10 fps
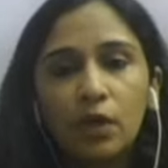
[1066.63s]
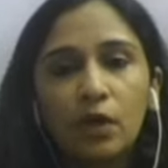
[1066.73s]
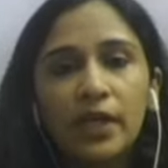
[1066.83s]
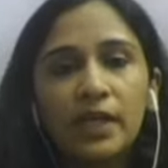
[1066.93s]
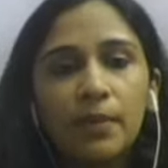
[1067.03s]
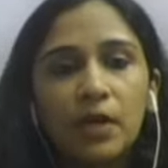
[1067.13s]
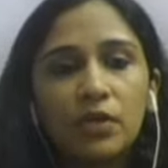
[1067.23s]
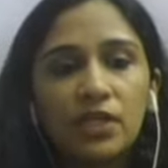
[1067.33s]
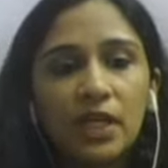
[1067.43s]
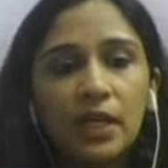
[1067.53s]
Talking
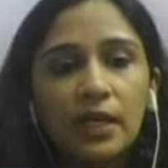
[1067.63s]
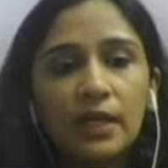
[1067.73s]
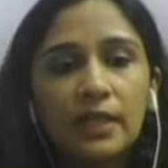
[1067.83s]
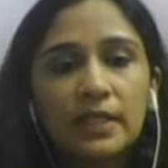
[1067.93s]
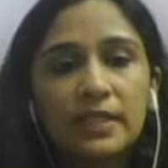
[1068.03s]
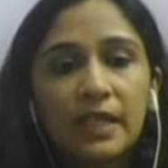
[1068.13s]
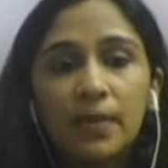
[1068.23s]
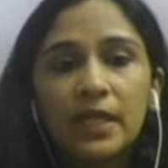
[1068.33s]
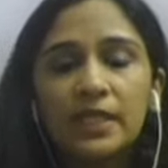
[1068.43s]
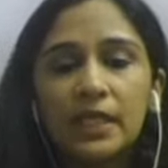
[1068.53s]
about the
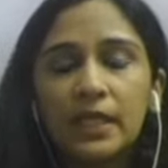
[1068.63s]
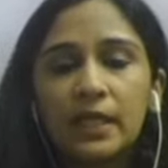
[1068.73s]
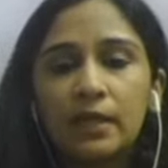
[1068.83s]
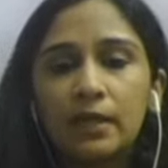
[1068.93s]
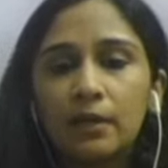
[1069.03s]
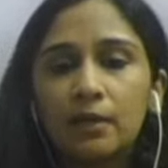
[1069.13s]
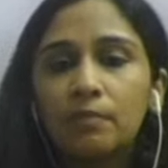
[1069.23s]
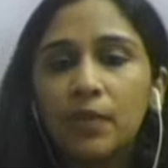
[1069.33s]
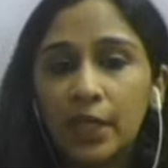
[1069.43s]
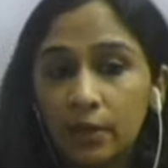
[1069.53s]
stability
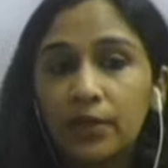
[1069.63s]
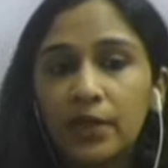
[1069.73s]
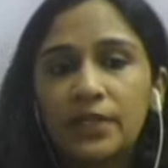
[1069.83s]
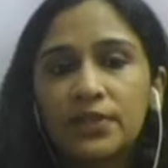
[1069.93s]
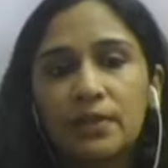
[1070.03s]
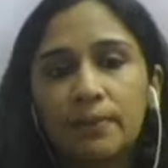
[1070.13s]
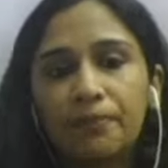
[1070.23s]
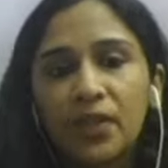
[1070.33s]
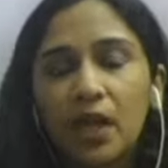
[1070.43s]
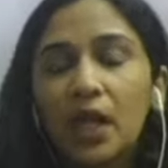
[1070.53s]
in earnings,
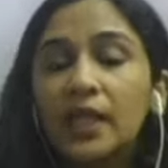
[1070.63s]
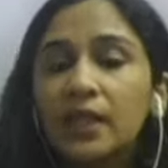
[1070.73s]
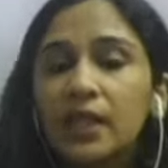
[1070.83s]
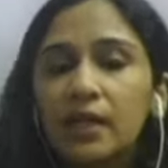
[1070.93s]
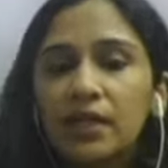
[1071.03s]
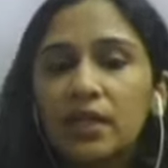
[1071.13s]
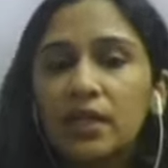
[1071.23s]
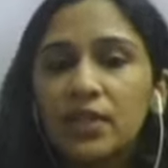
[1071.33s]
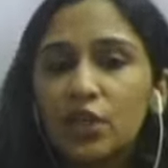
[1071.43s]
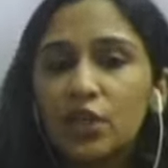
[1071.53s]
in the earlier
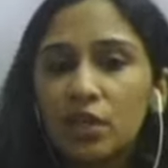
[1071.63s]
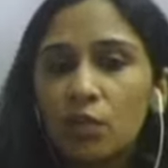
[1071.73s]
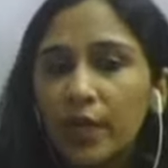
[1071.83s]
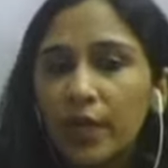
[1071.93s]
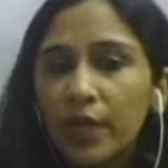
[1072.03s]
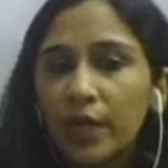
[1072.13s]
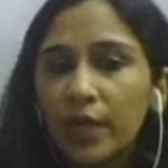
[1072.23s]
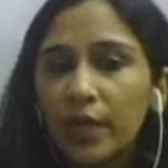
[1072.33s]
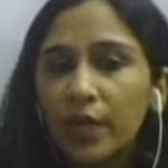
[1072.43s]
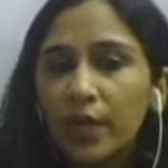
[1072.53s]
section, we talked
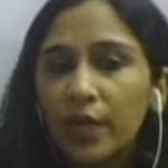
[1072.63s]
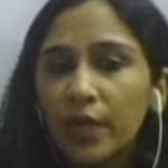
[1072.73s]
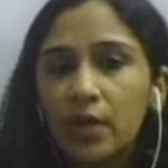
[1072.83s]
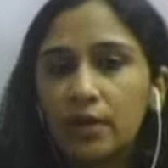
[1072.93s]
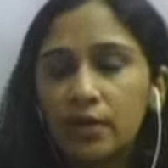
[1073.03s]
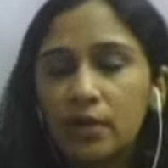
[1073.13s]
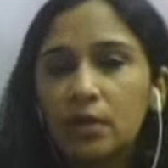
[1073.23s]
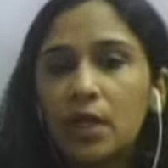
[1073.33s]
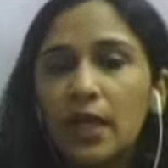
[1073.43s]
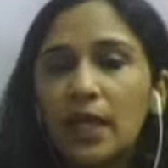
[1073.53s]
about some of
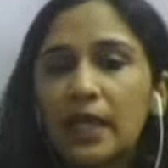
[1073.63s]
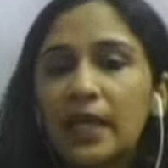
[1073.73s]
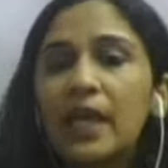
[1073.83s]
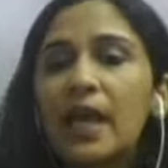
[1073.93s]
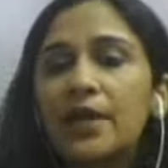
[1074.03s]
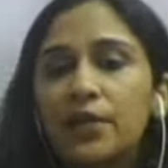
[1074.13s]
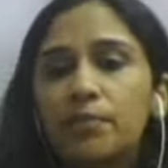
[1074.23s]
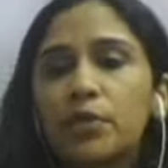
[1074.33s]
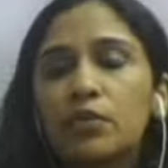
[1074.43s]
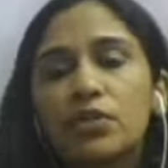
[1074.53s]
our key
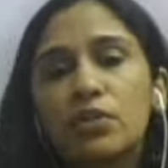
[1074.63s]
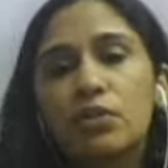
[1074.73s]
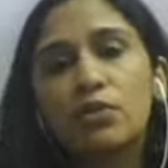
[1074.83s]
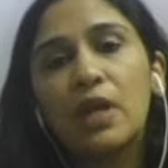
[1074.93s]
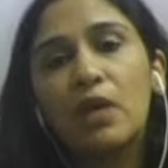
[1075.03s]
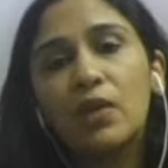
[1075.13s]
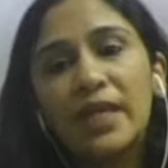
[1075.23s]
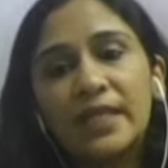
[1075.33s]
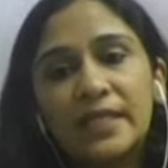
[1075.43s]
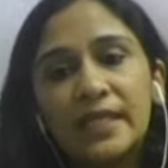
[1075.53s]
attributes. So now
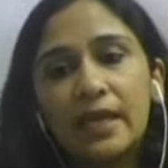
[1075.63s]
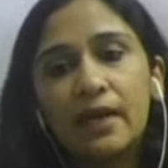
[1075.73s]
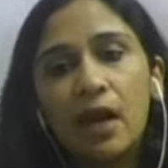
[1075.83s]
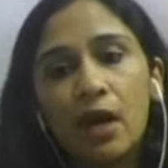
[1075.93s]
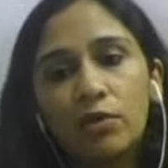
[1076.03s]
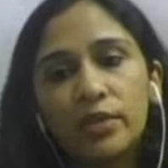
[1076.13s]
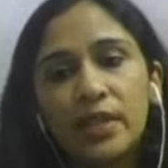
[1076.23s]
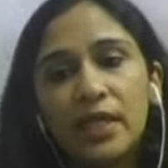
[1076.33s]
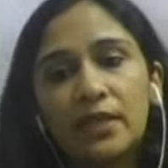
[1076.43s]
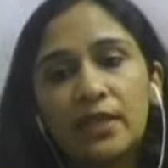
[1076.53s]
let's see how
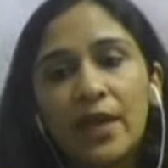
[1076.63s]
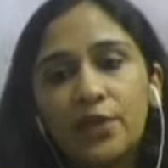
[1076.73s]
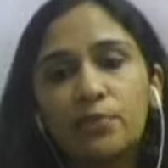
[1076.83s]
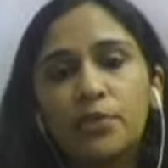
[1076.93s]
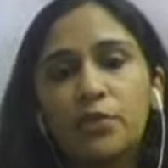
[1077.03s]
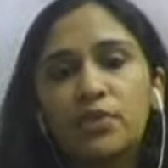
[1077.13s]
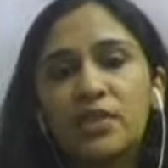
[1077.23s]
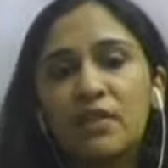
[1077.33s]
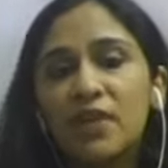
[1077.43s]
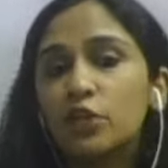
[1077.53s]
these attributes
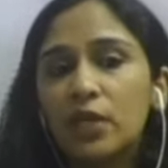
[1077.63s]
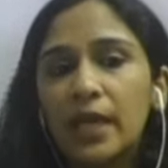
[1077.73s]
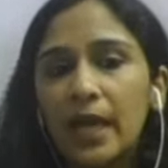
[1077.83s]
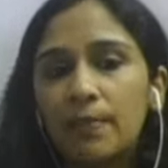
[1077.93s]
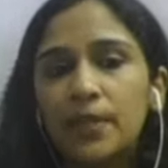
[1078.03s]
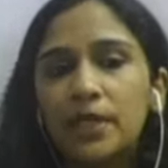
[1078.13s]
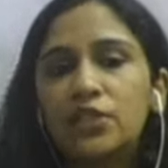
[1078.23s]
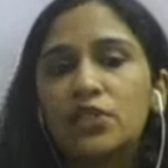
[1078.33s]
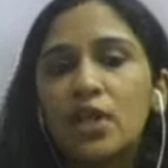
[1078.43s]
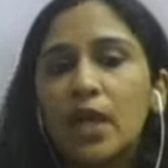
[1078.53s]
have actually helped
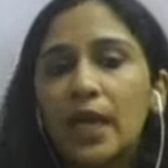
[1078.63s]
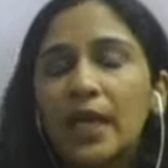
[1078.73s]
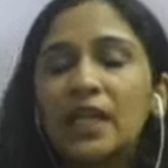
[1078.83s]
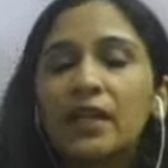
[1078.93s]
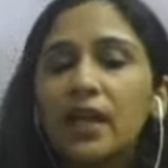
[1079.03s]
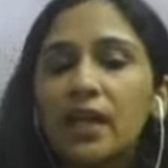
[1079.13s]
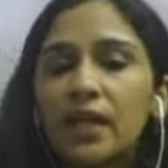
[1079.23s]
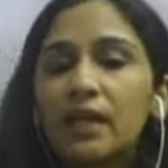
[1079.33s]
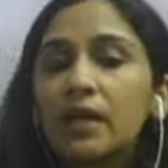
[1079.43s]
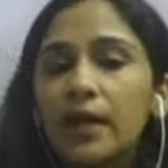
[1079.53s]
us in
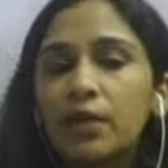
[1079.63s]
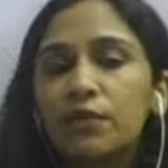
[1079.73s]
creating a kind